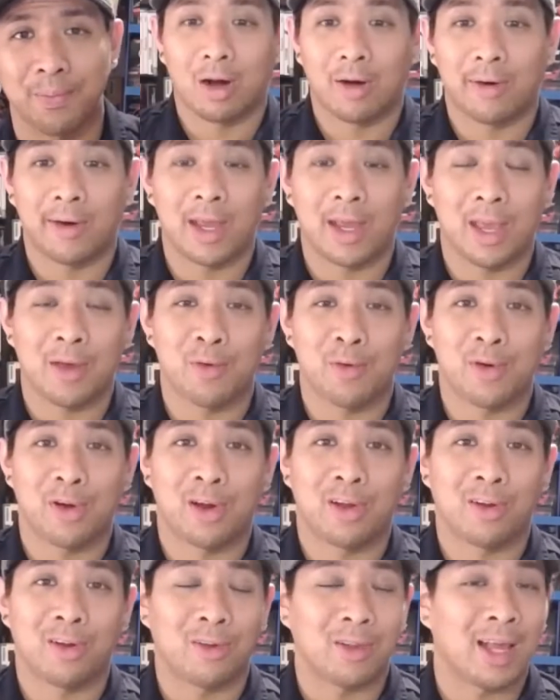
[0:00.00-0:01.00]
Alright, and
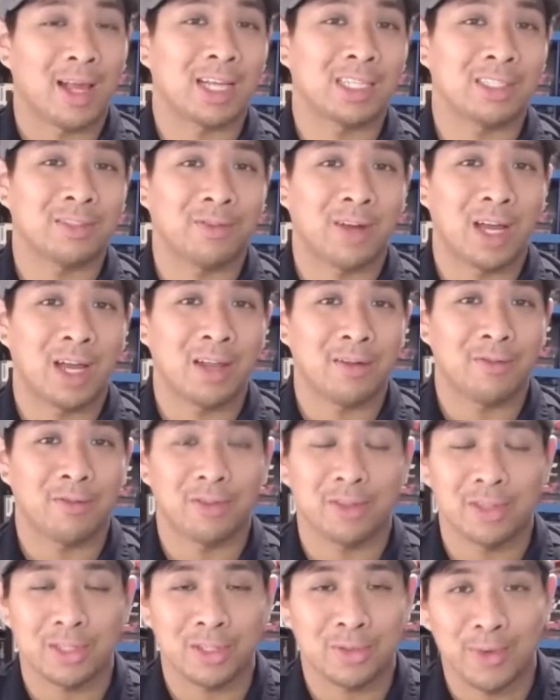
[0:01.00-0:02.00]
we're on our last find
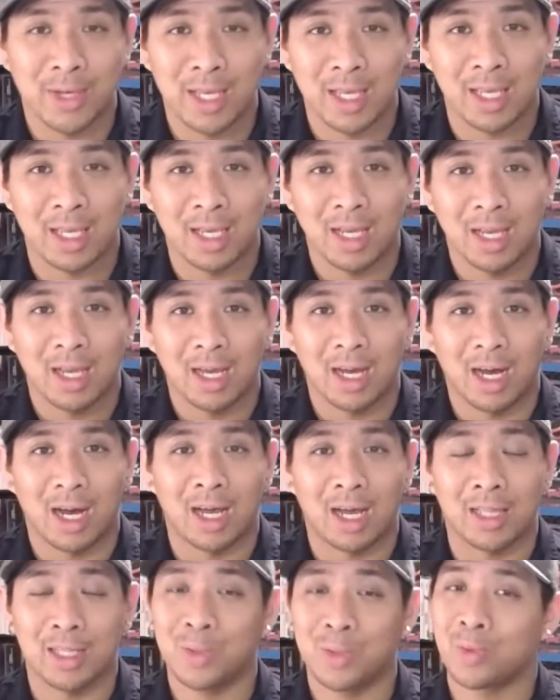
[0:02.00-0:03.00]
for this week,
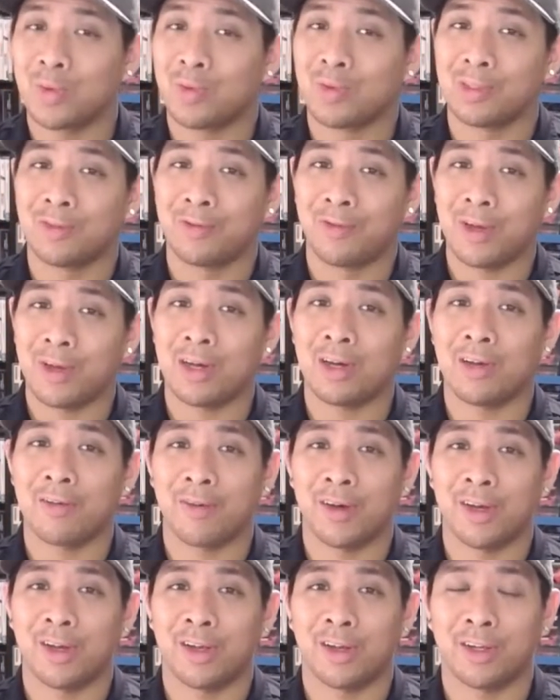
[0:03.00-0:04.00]
and this one was very,
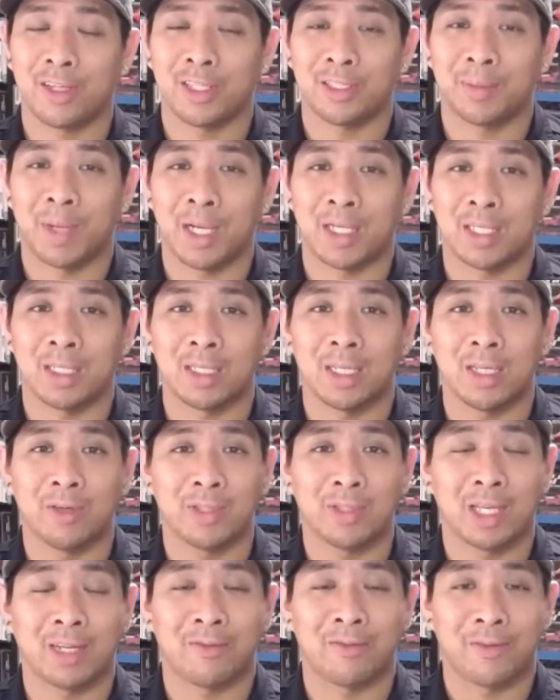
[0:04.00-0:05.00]
very unexpected. It
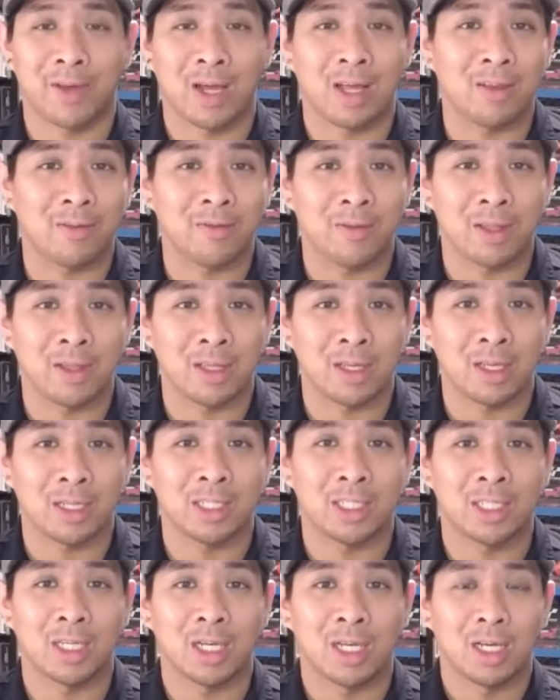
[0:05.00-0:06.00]
was at a Value
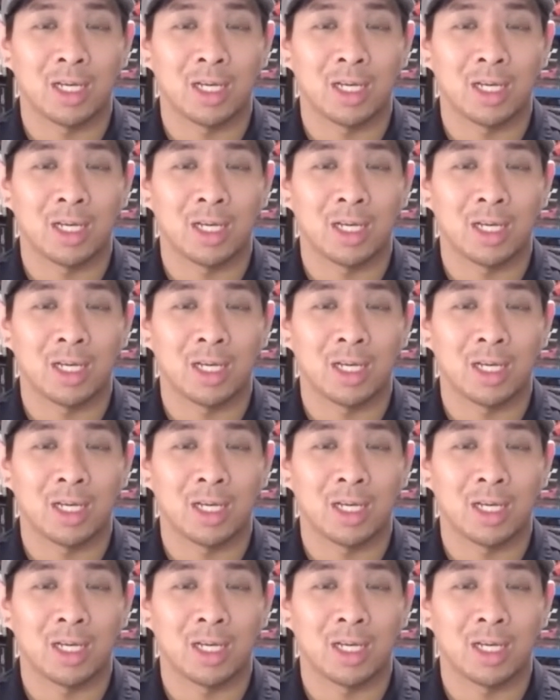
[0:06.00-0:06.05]
Village.